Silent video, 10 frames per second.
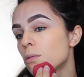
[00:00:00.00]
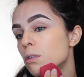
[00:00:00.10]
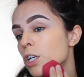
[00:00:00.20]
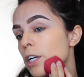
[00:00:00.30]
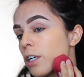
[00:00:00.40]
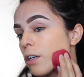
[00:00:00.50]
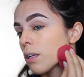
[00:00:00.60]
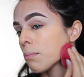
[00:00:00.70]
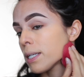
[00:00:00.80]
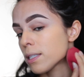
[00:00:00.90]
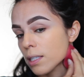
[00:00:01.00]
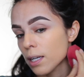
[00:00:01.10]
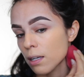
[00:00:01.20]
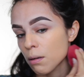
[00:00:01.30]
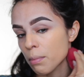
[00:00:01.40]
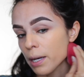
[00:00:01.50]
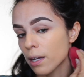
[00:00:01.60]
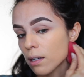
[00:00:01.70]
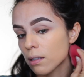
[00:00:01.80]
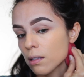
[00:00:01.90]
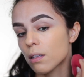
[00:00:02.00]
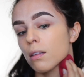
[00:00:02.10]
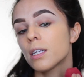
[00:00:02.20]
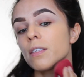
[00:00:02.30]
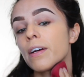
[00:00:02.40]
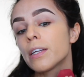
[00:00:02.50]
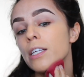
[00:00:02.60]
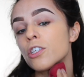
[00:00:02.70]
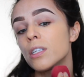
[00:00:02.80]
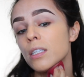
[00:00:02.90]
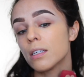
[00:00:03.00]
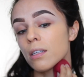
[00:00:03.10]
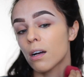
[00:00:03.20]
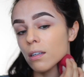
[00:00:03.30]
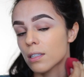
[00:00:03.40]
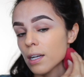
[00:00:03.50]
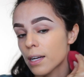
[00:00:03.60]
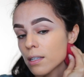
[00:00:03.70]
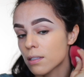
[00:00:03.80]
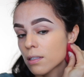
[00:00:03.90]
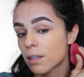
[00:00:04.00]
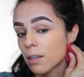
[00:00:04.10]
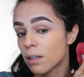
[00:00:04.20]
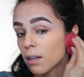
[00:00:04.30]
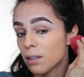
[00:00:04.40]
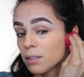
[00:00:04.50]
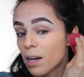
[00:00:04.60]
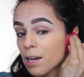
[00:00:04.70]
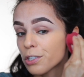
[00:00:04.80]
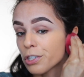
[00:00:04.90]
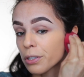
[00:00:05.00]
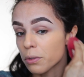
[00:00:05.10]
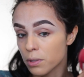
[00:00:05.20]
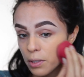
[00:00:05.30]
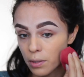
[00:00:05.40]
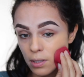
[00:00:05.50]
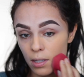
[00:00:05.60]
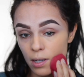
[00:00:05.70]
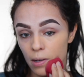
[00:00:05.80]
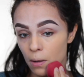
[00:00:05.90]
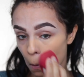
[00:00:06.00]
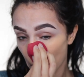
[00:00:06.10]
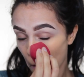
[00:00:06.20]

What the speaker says: little darker than my skin, but this foundation does oxidize a lot too, so it's gonna...